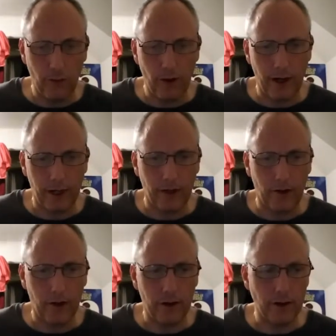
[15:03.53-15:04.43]
a
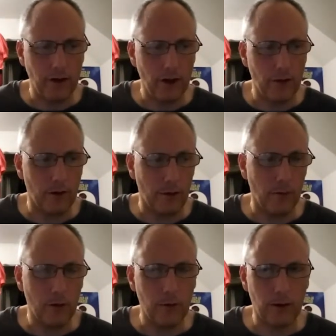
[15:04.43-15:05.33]
regular on the show
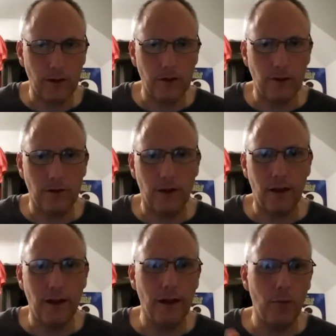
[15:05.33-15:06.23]
anymore because they
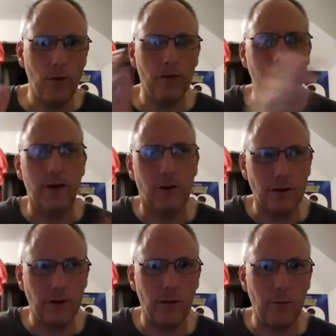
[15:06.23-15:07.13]
decided they didn't want to
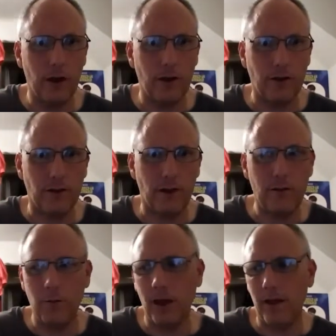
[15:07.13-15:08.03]
focus on Barney's
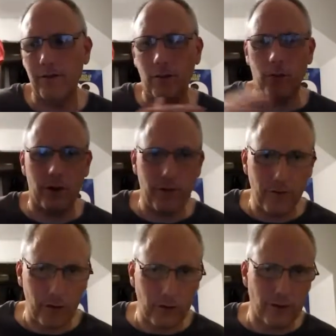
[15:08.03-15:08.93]
home life. They wanted to
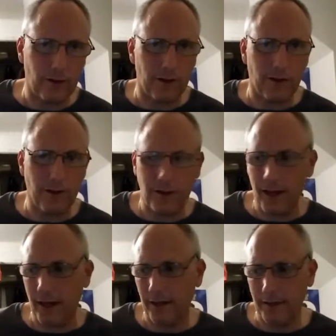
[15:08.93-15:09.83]
focus on the
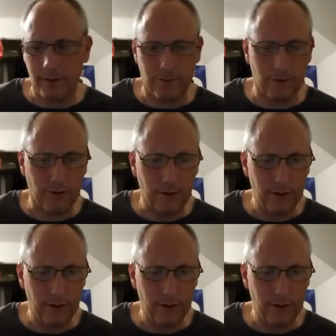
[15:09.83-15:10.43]
detectives.